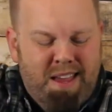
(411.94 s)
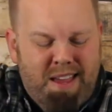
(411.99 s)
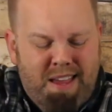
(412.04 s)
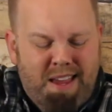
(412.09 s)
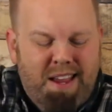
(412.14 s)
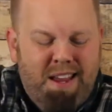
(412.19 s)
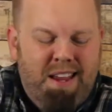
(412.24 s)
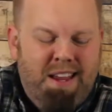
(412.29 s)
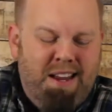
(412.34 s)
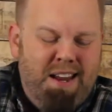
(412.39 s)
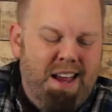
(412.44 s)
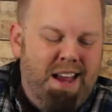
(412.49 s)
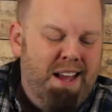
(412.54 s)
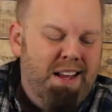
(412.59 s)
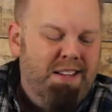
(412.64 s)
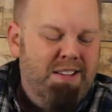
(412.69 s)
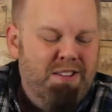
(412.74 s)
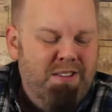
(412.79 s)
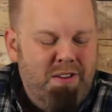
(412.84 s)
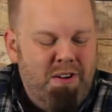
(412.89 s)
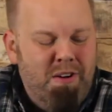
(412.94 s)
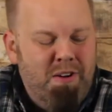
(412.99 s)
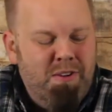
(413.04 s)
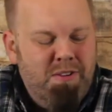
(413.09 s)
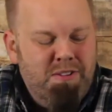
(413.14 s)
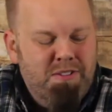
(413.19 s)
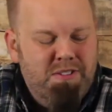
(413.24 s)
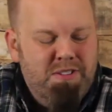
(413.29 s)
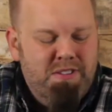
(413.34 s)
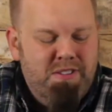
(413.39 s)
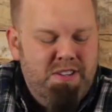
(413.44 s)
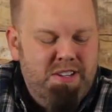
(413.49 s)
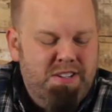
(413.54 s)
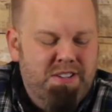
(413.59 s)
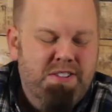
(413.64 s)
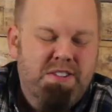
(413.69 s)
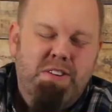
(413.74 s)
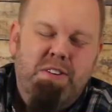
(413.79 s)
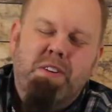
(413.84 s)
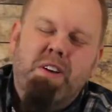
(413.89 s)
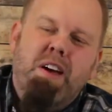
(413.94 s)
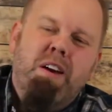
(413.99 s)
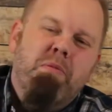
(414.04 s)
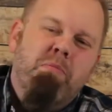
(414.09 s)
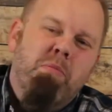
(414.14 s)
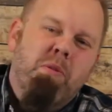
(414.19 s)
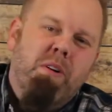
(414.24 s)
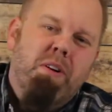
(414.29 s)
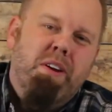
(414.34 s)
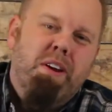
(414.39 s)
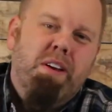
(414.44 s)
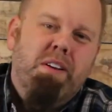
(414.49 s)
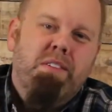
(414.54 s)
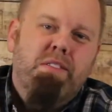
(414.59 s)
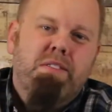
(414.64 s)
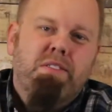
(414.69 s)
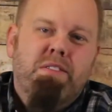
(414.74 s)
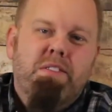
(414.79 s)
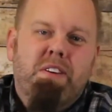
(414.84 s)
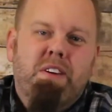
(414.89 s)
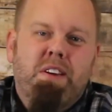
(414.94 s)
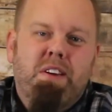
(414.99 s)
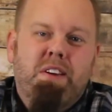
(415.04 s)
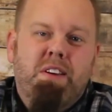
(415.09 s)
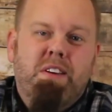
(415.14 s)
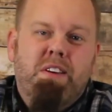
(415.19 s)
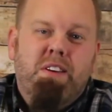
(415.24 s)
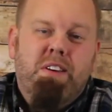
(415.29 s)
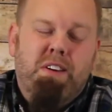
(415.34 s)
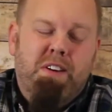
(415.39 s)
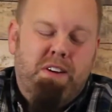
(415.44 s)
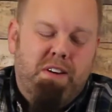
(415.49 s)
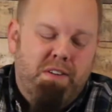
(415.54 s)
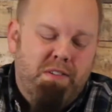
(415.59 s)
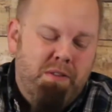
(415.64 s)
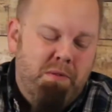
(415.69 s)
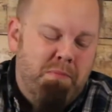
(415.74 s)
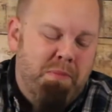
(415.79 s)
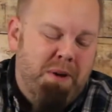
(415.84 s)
and can add songs that still have brilliance of the